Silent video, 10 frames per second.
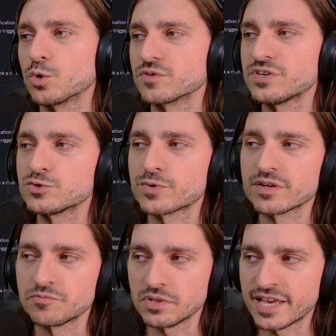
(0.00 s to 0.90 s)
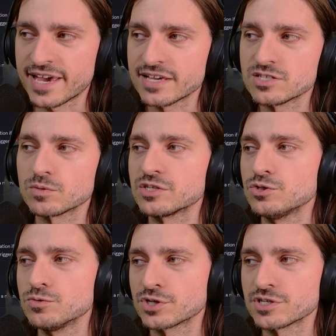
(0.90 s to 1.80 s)
or if each round of play is only
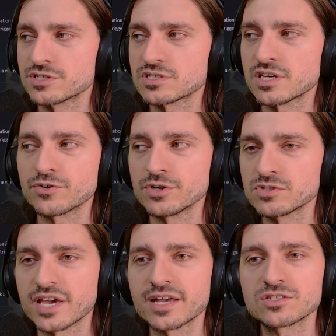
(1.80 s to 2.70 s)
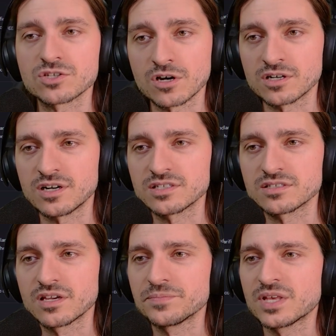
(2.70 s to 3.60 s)
2 turns, heroes and Zargon.